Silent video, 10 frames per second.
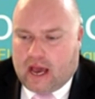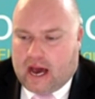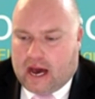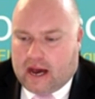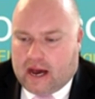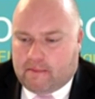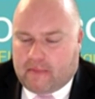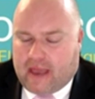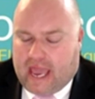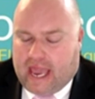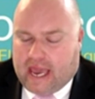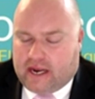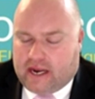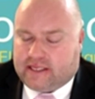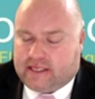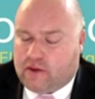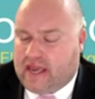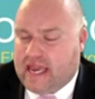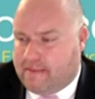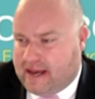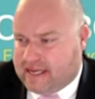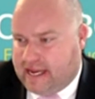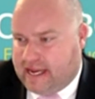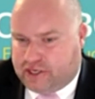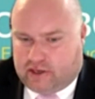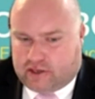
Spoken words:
and it's near the EMS station.